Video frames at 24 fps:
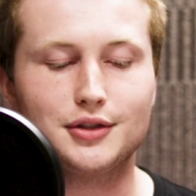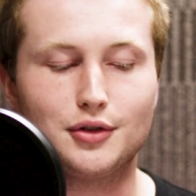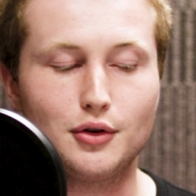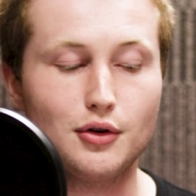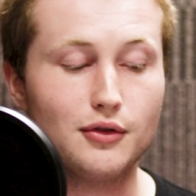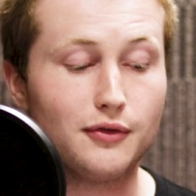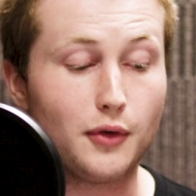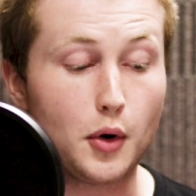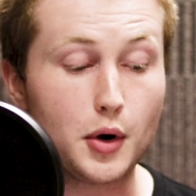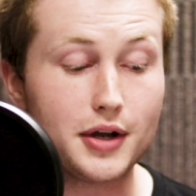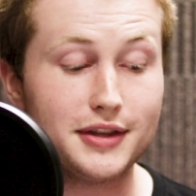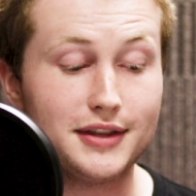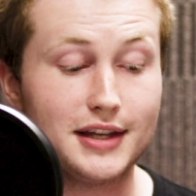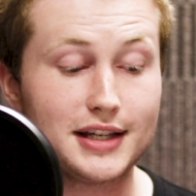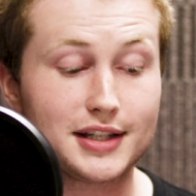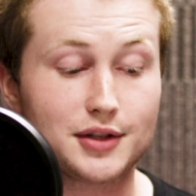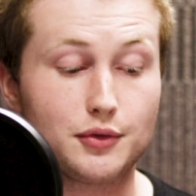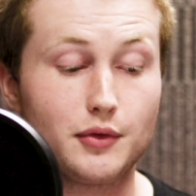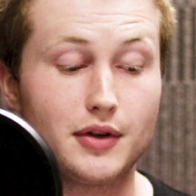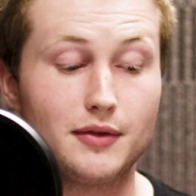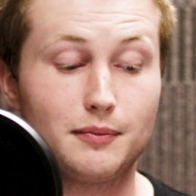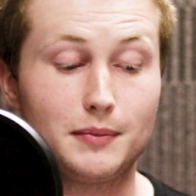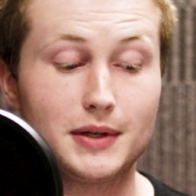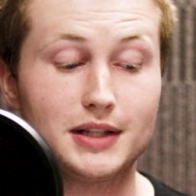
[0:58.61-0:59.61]
To avoid
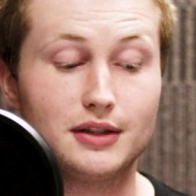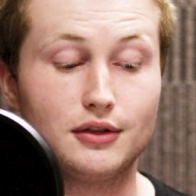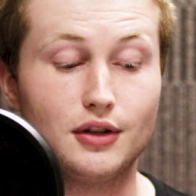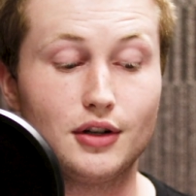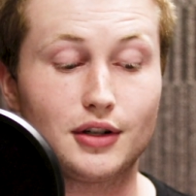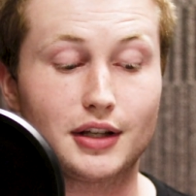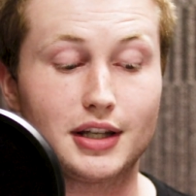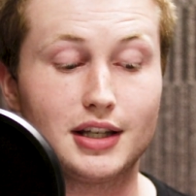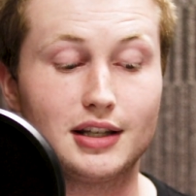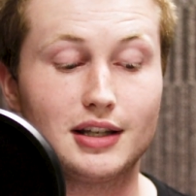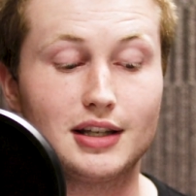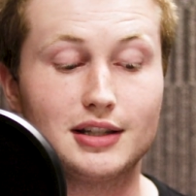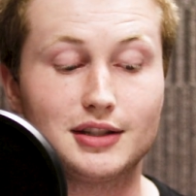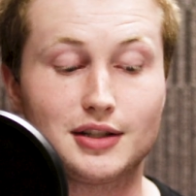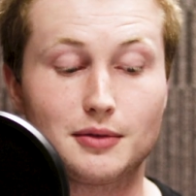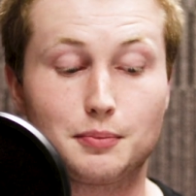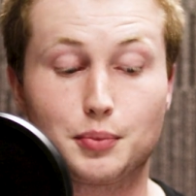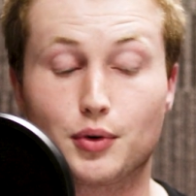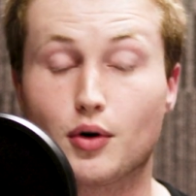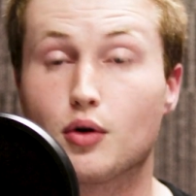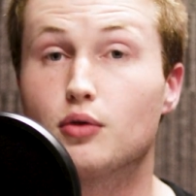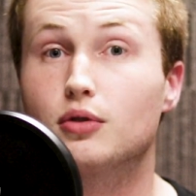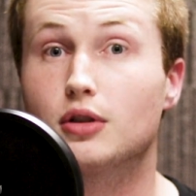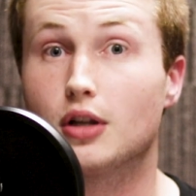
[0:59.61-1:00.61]
this, we've been looking
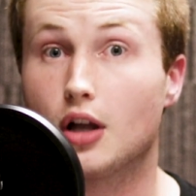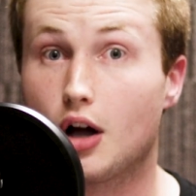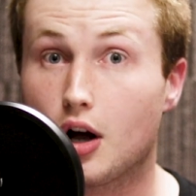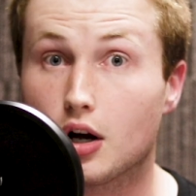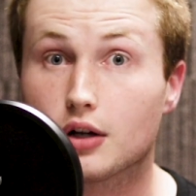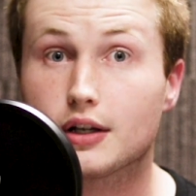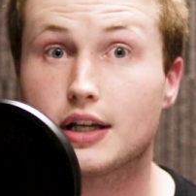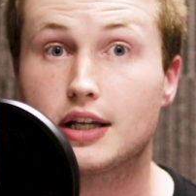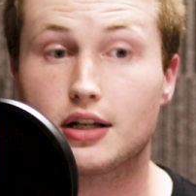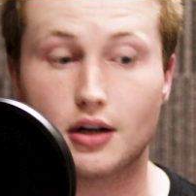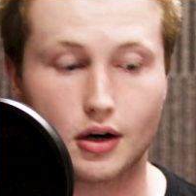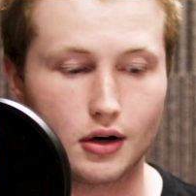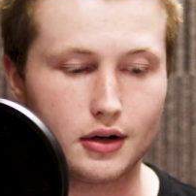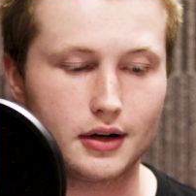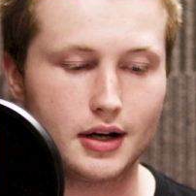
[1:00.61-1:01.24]
into prolonging